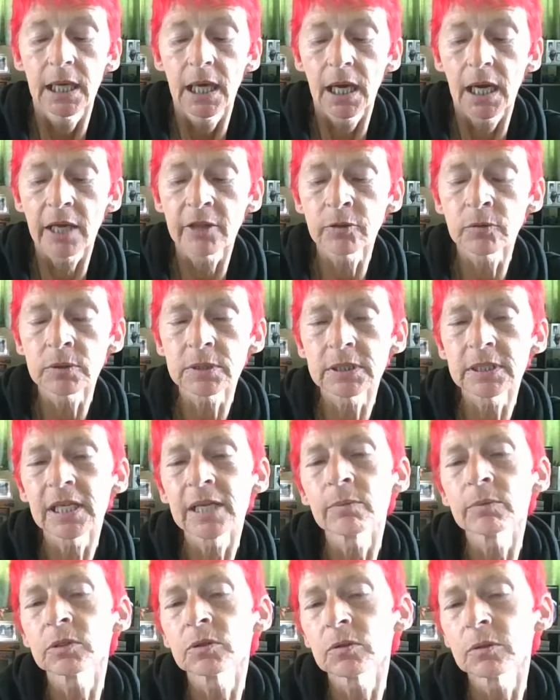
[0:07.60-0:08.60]
I thought today
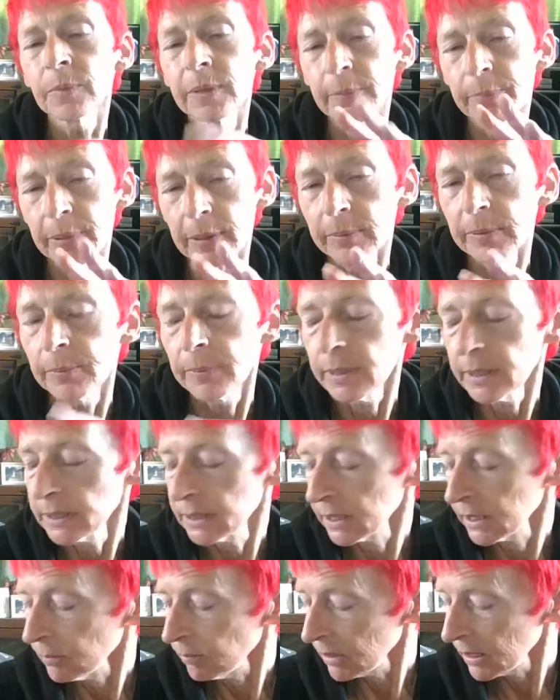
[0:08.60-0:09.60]
we'd talk about puppy
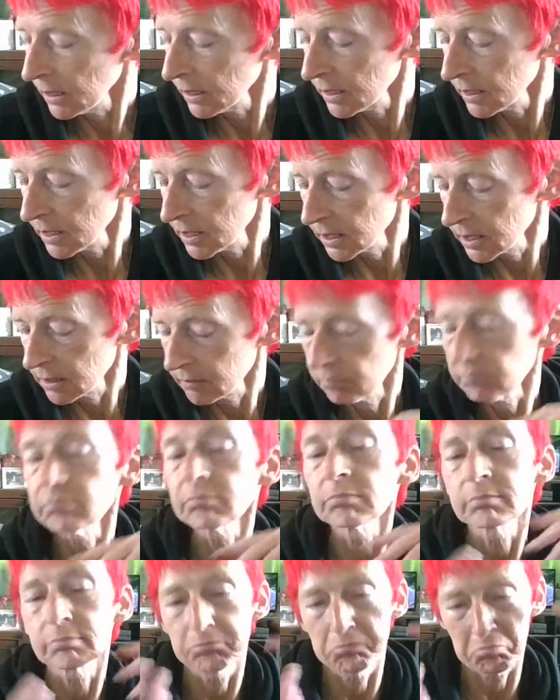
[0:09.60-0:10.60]
biting because
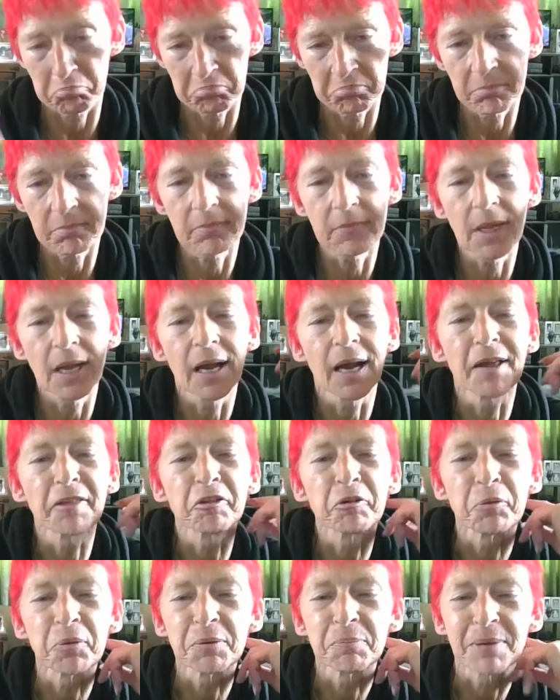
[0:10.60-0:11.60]
I
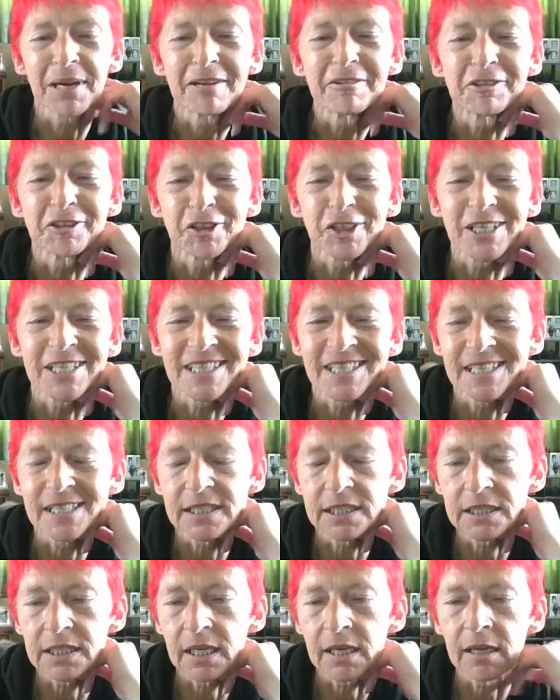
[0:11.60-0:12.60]
thought we'd better address
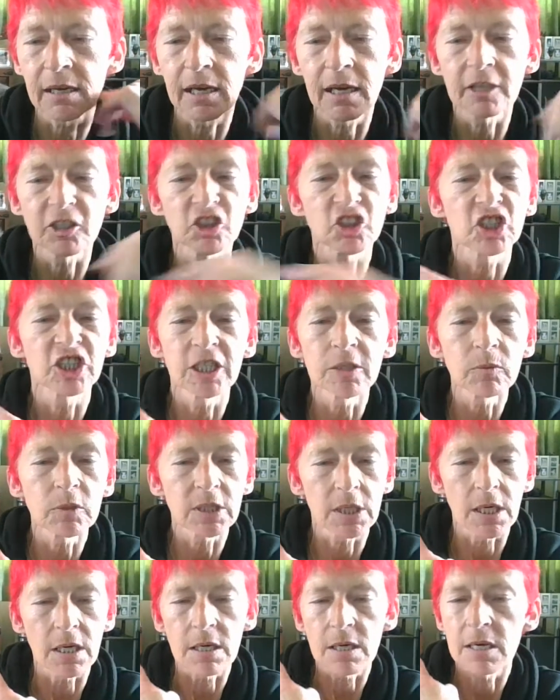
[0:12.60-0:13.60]
it. She was
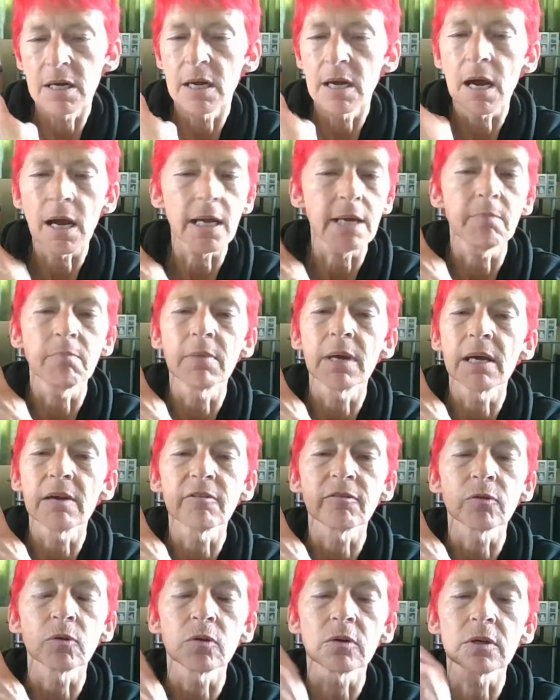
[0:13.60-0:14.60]
a nightmare
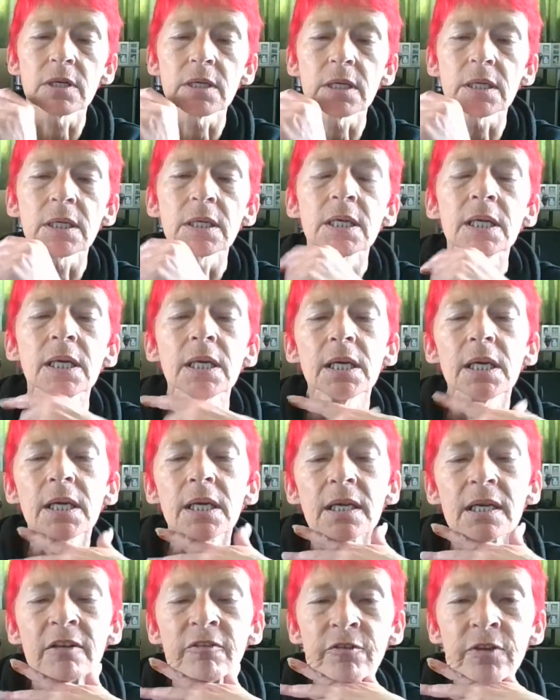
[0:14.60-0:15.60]
for it.
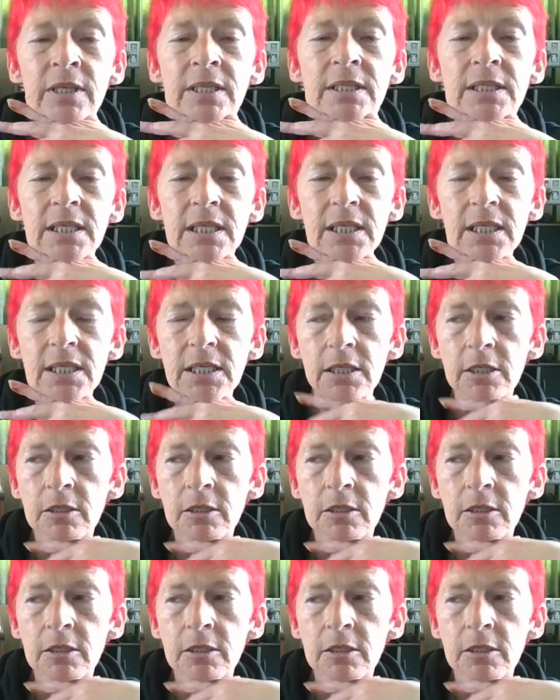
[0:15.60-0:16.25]
Now, first thing,